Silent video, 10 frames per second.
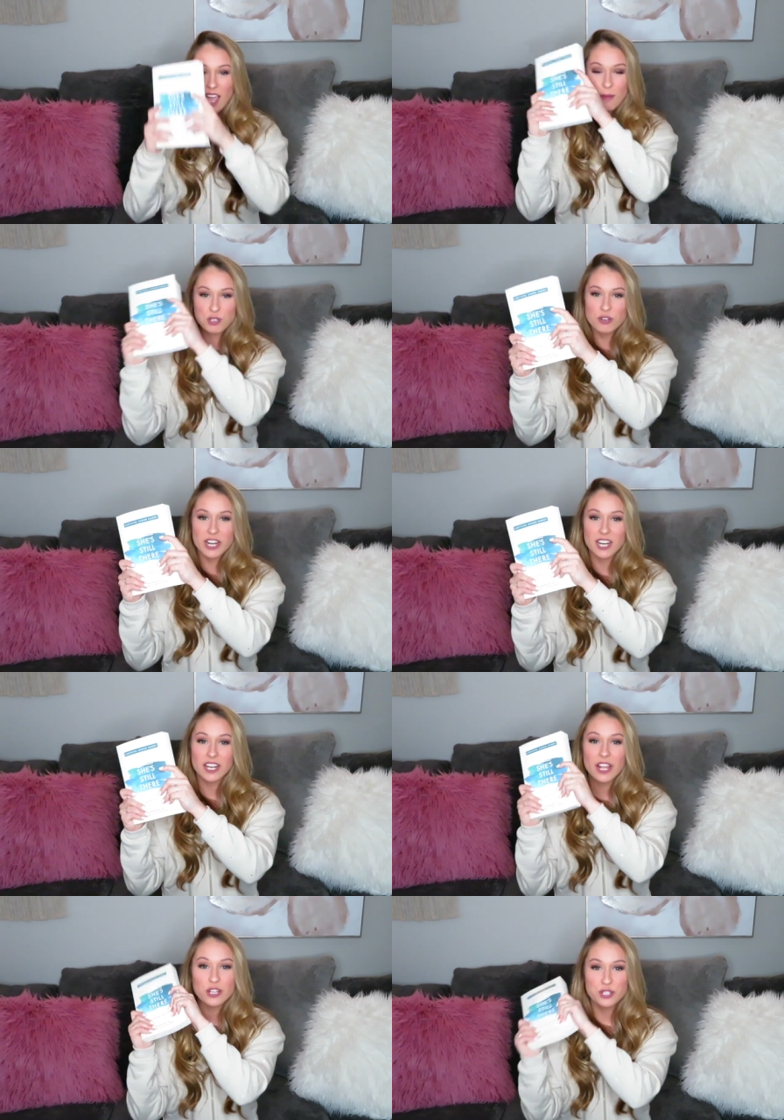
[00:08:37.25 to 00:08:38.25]
I'm doing
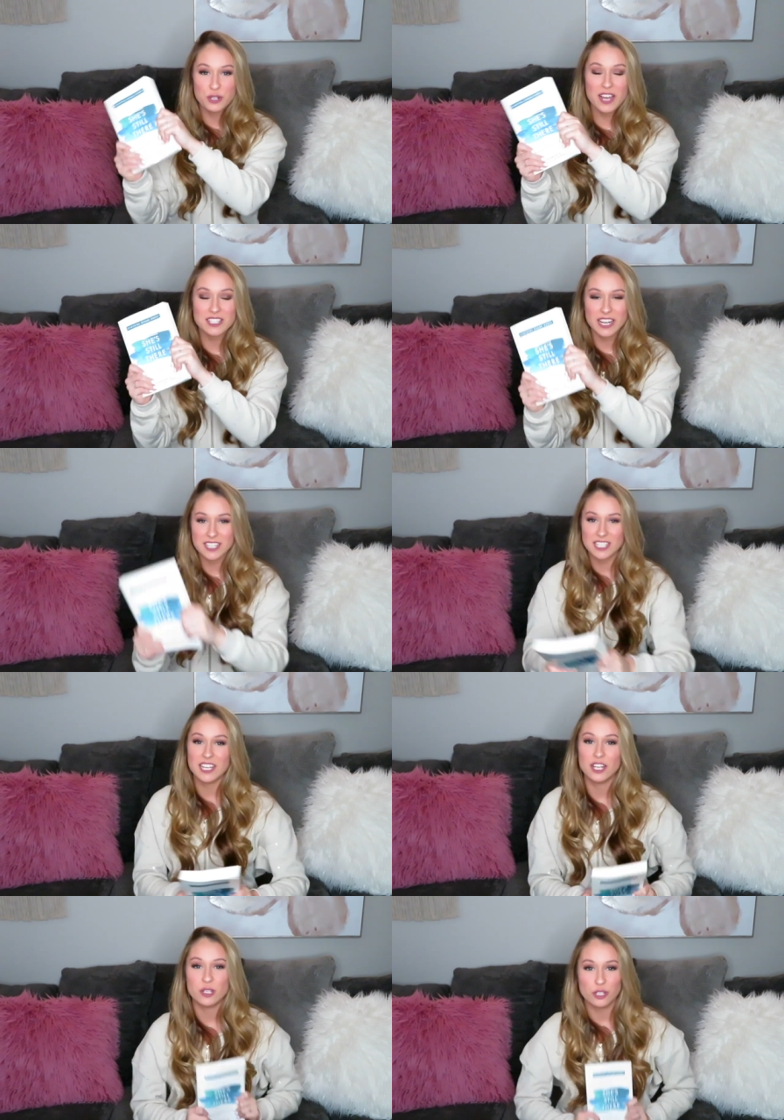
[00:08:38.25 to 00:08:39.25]
it.
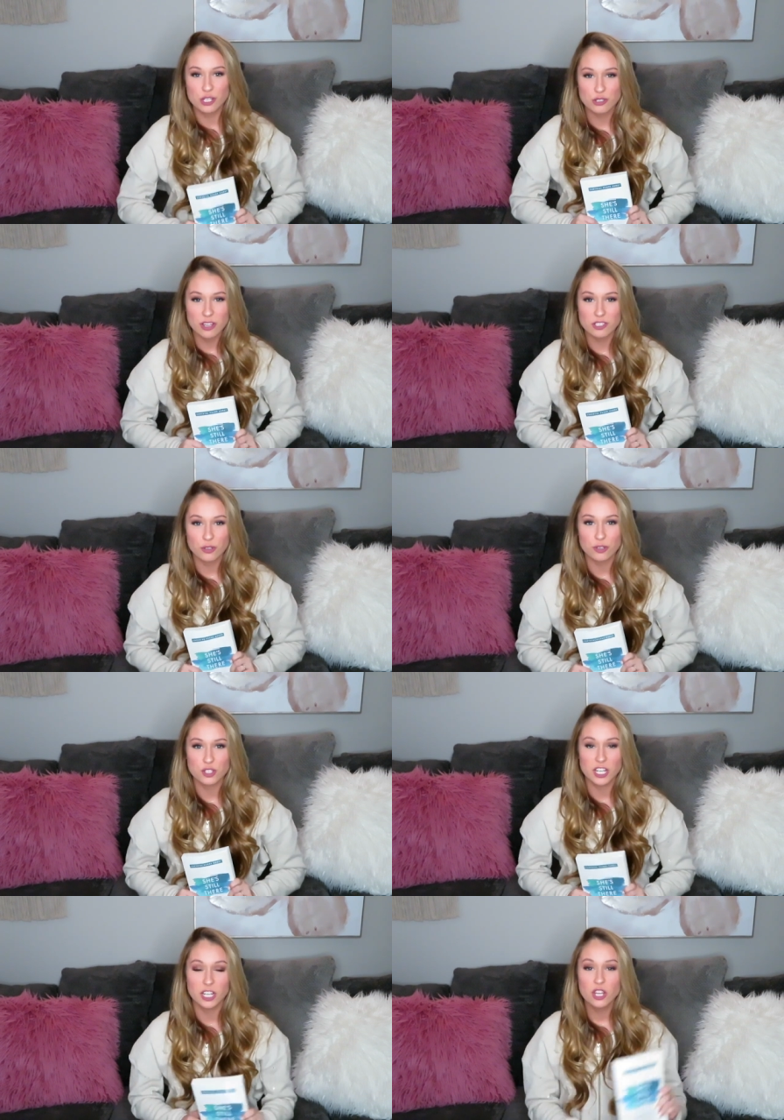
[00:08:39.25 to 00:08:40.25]
2018 New Year's
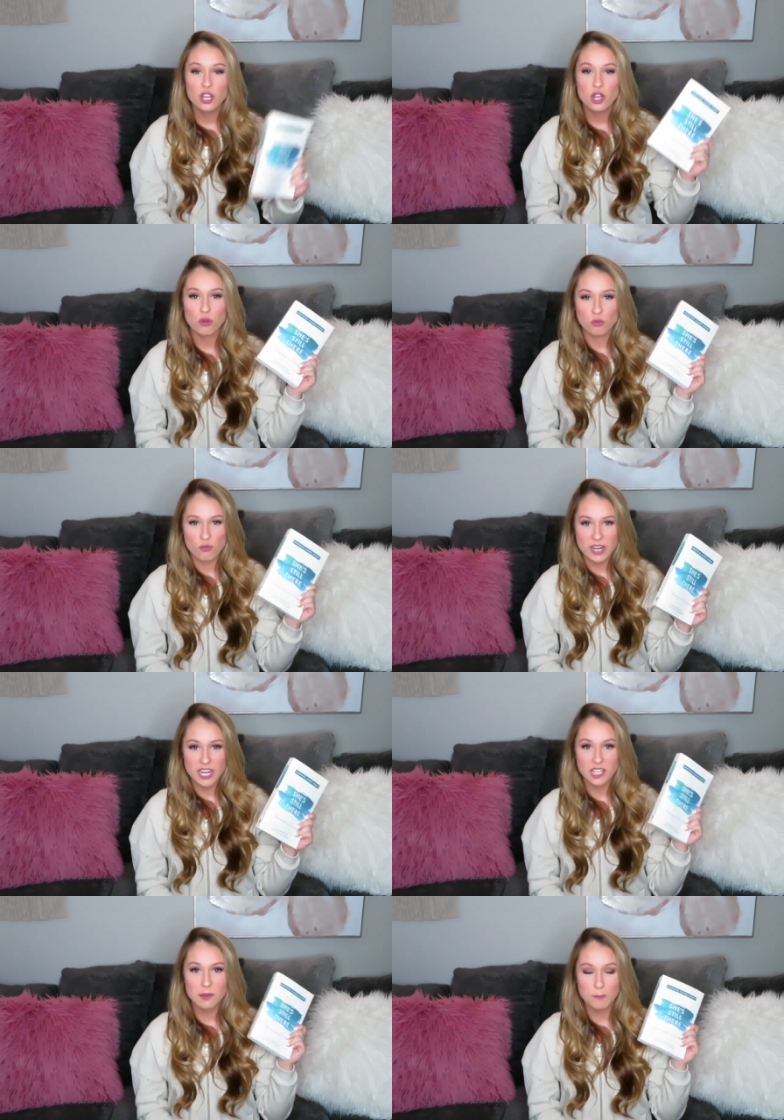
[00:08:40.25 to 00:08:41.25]
resolution,
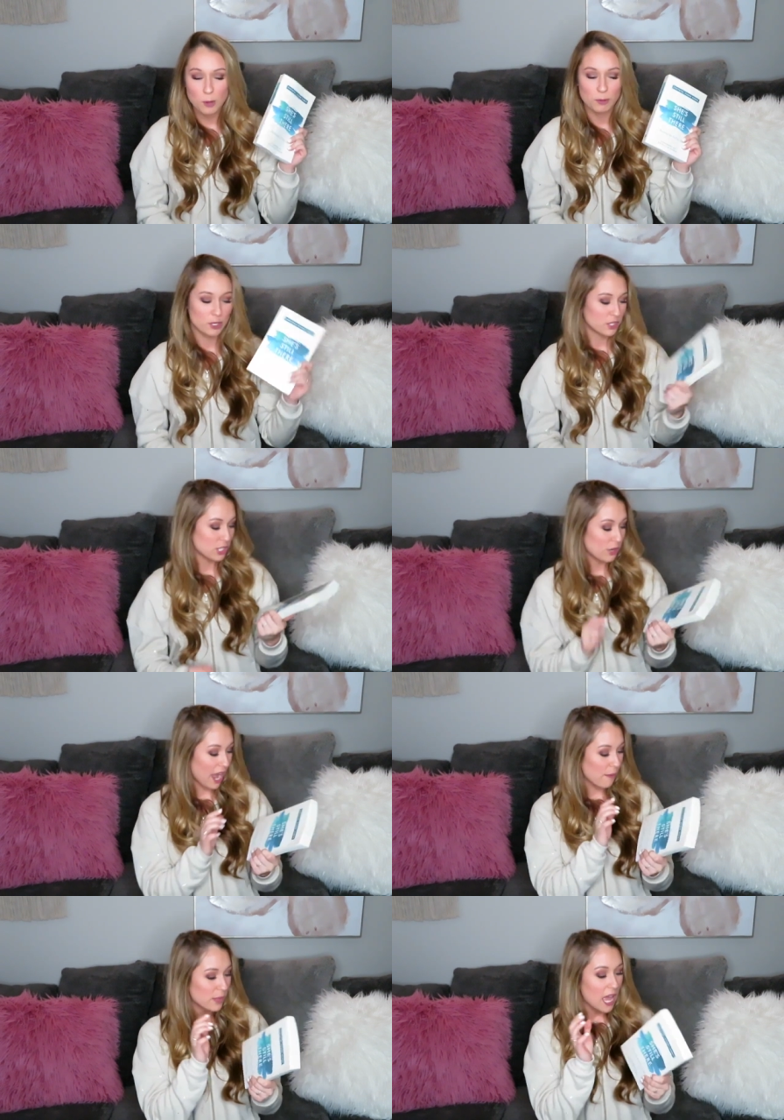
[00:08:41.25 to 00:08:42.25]
read more books. So
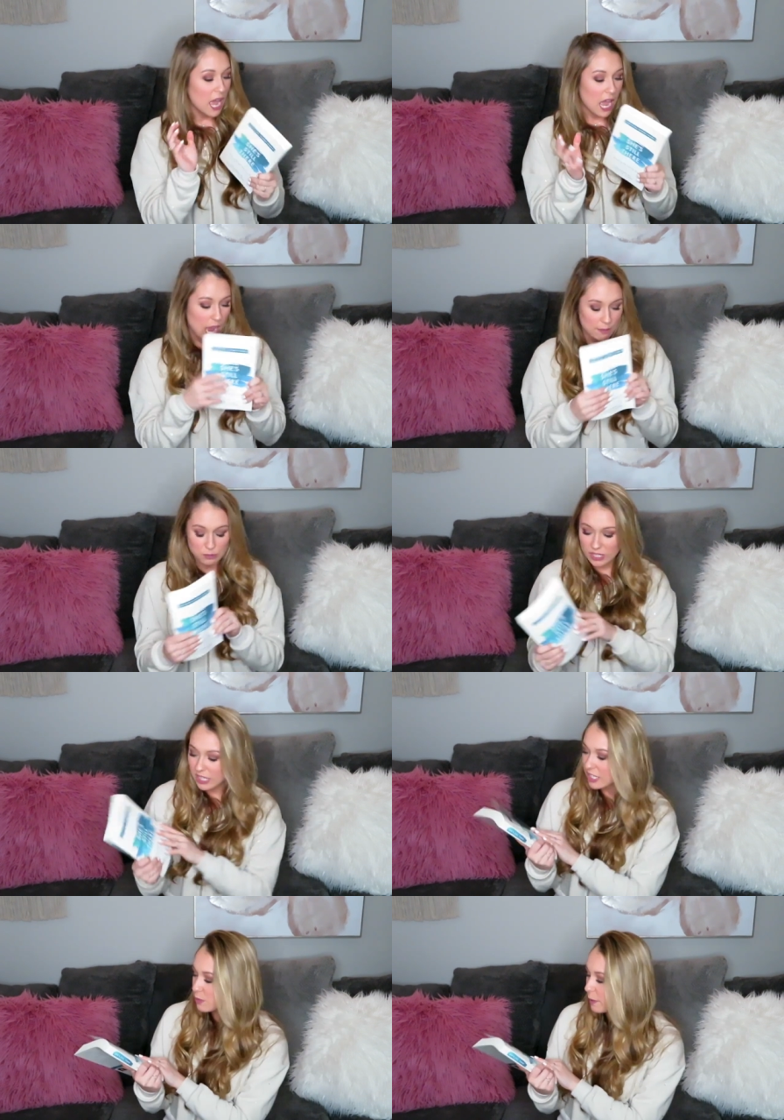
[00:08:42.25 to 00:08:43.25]
yeah, I'm
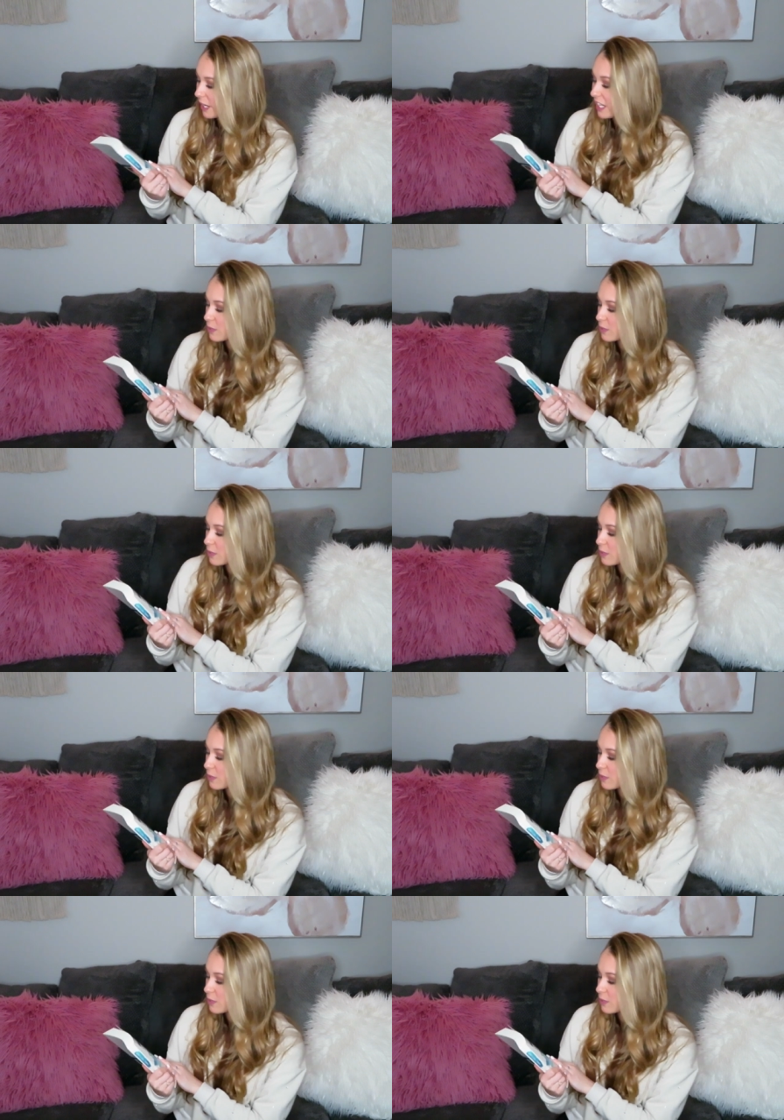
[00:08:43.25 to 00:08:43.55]
reading this book.